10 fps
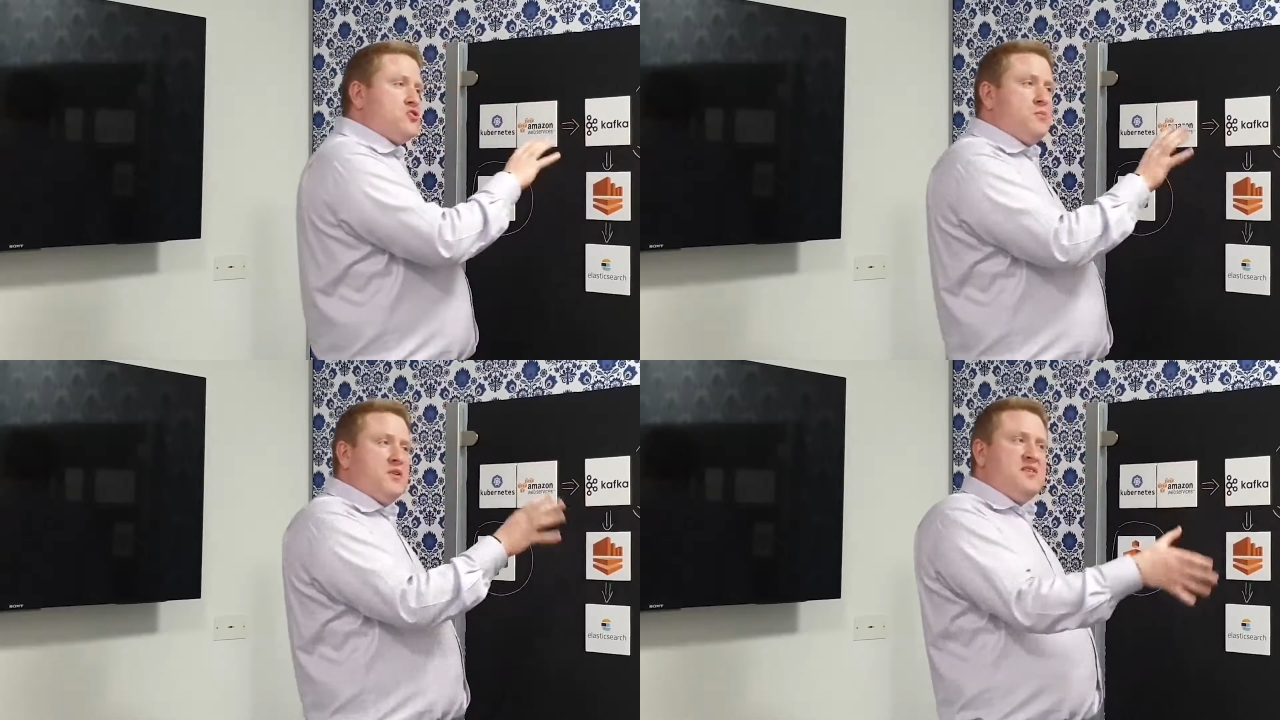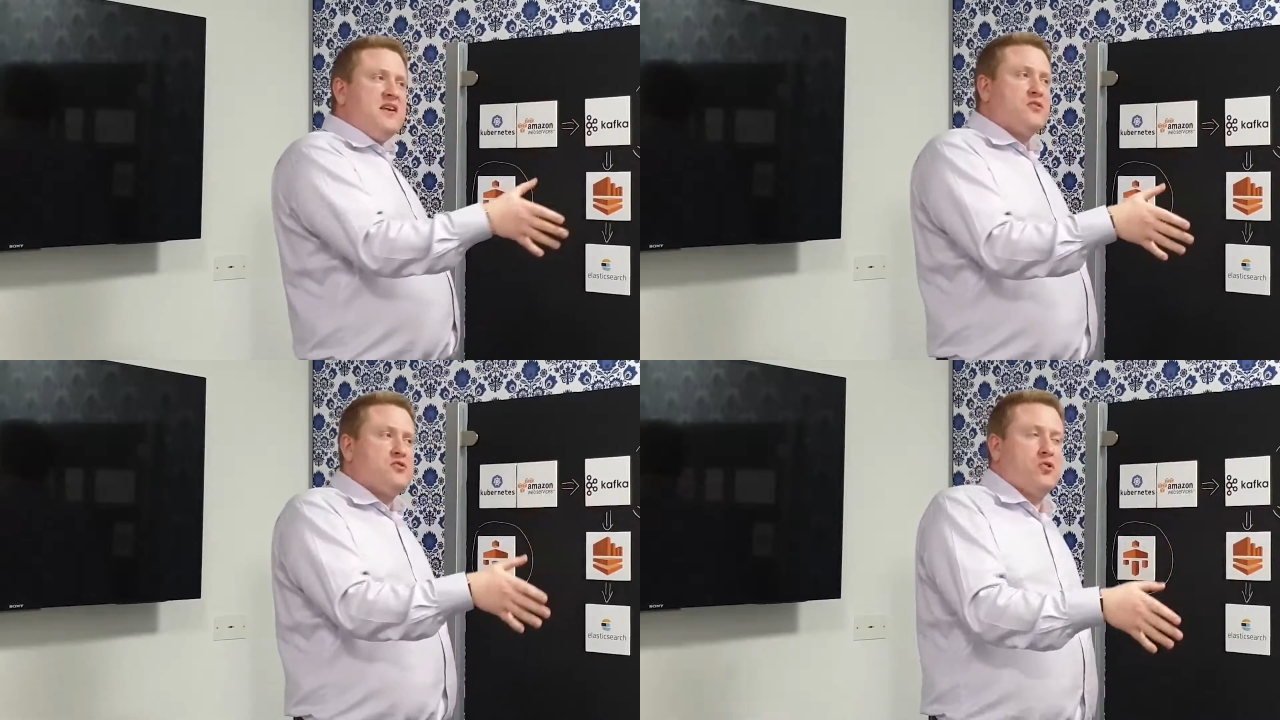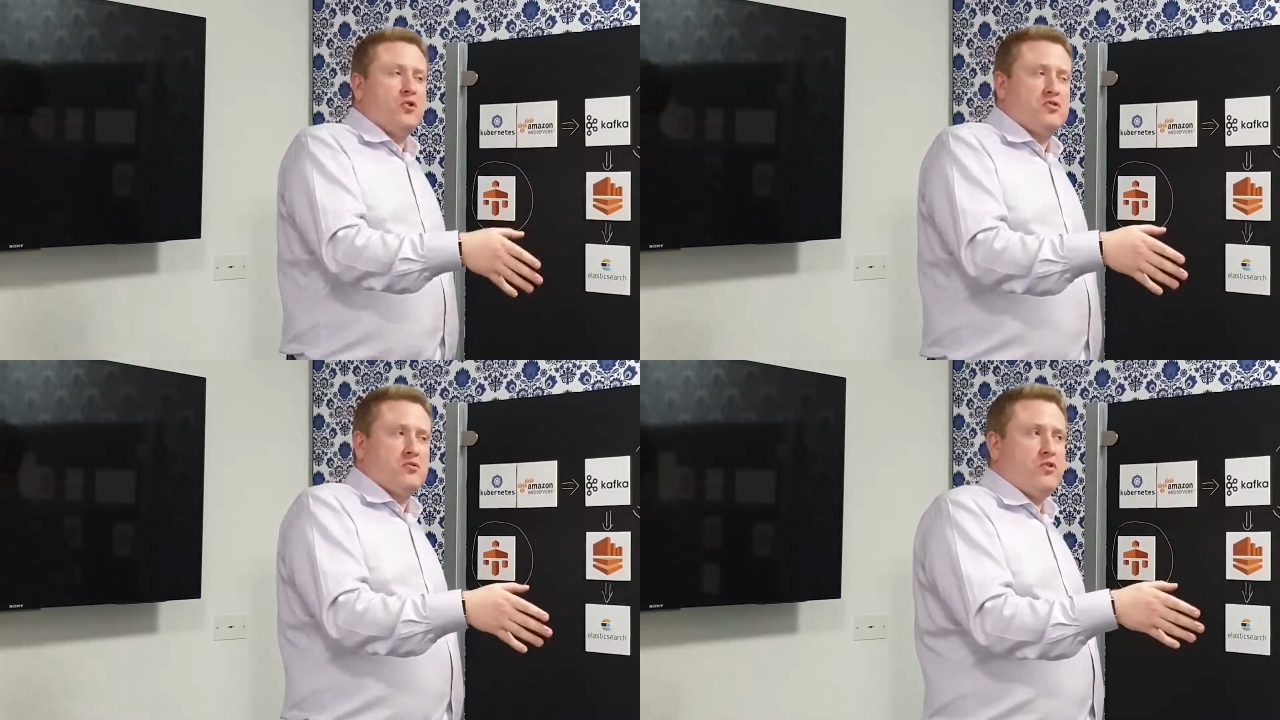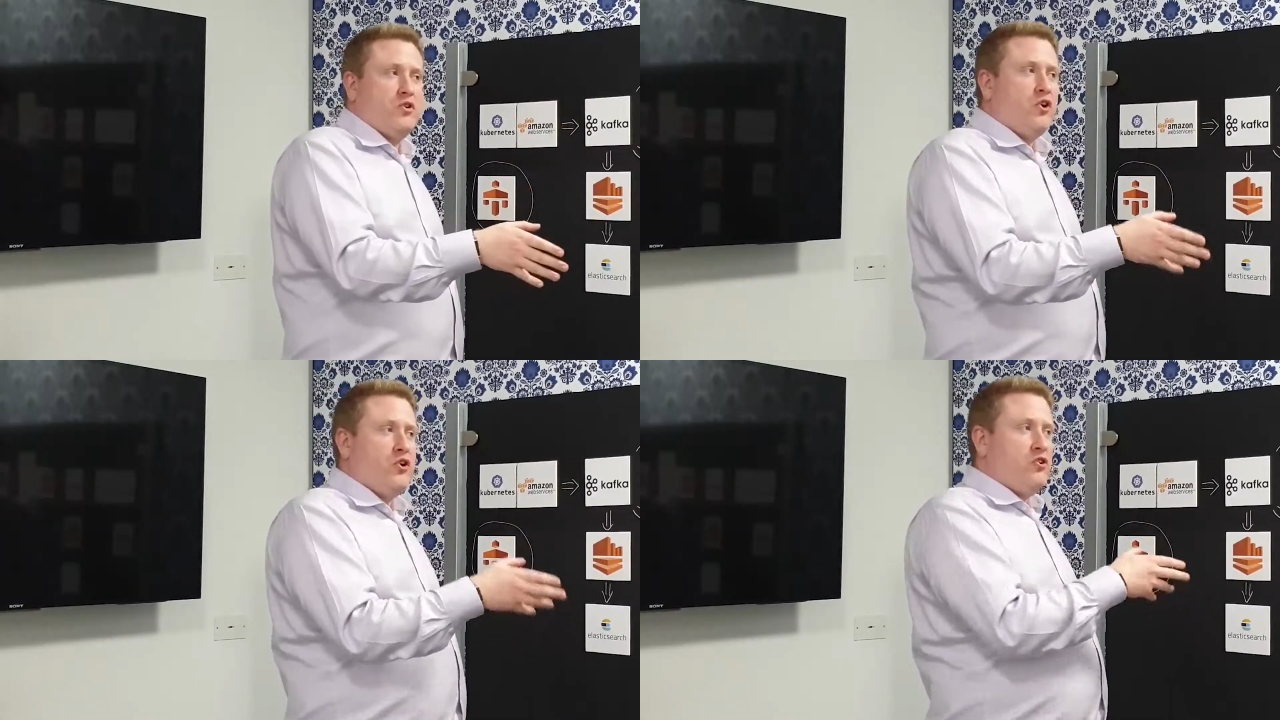or some of the secret sauce
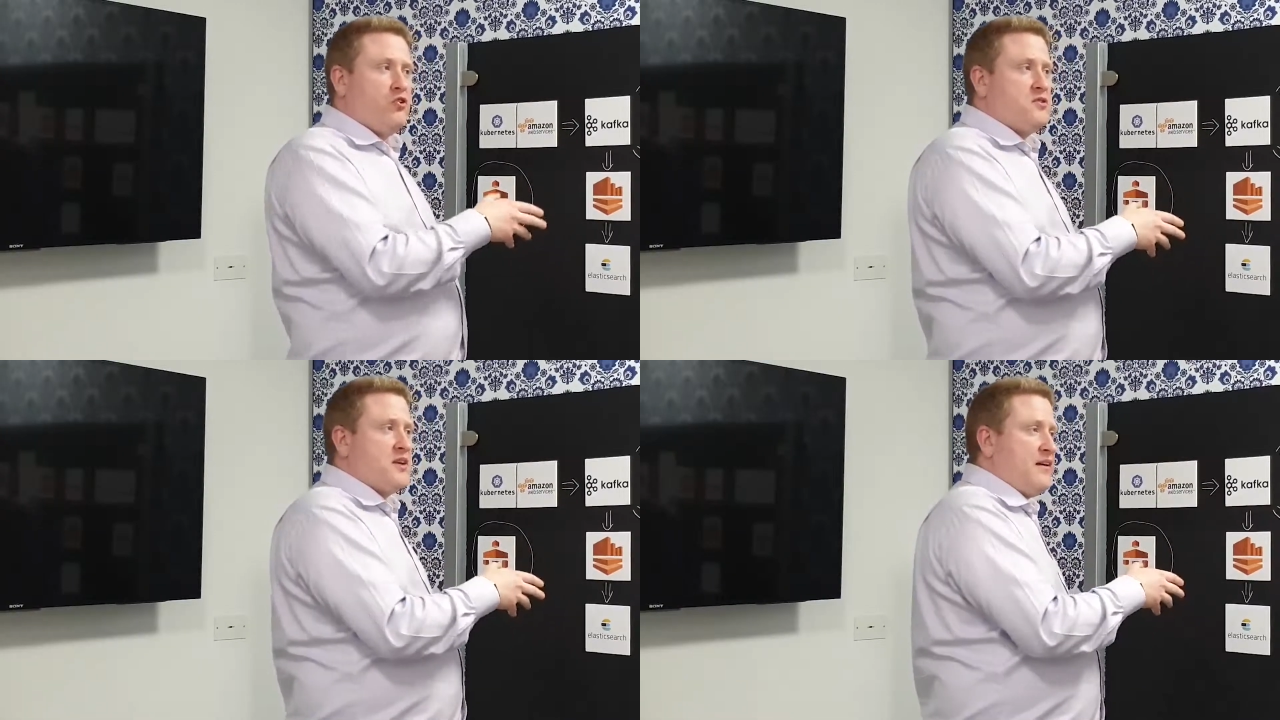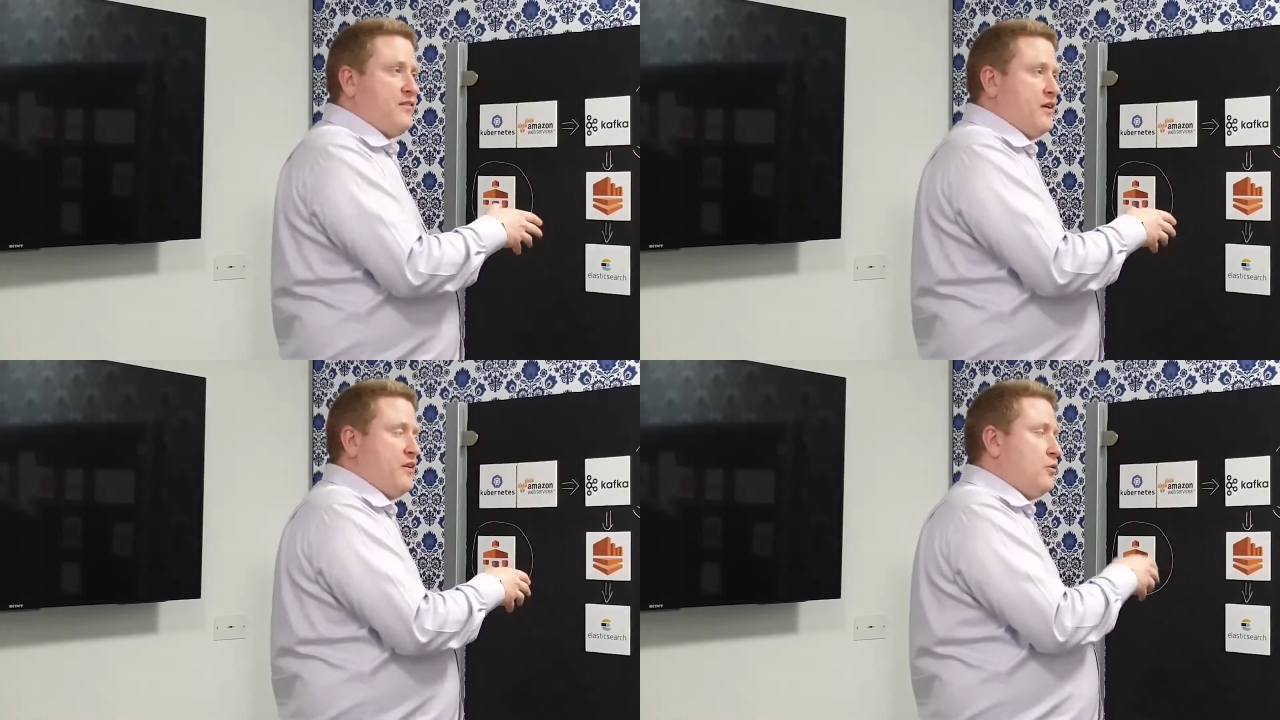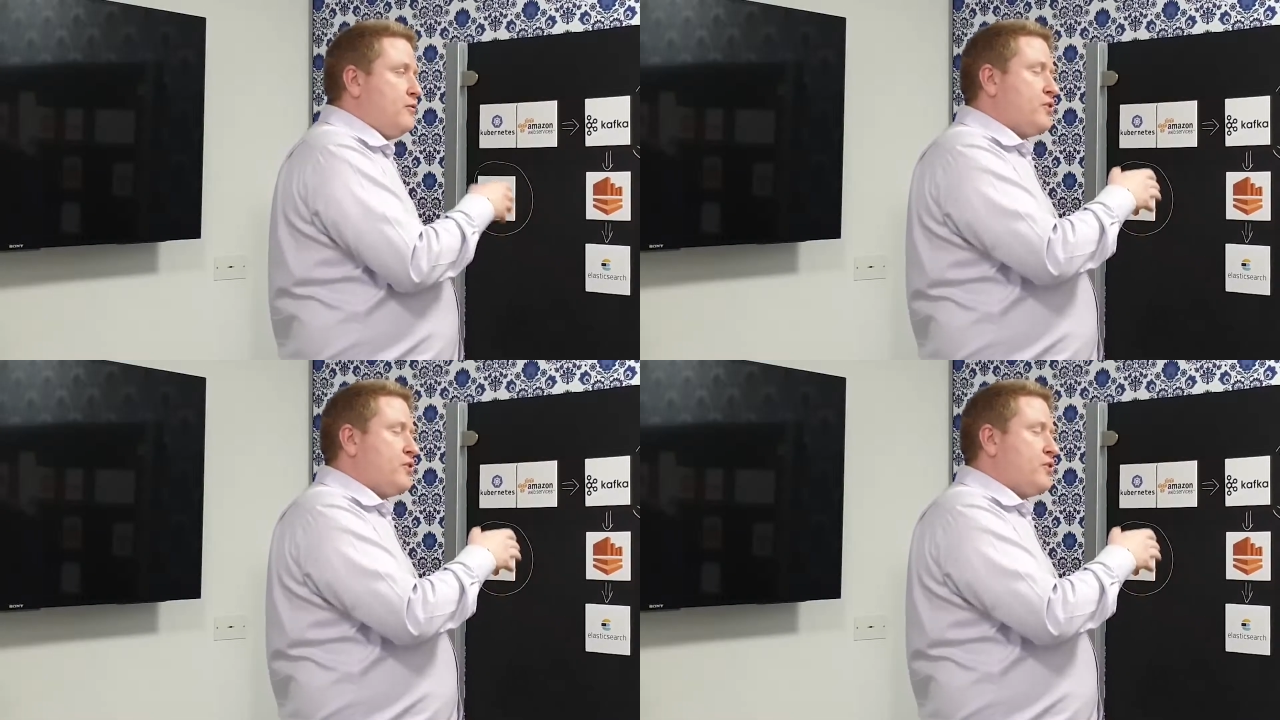around how you use Kafka?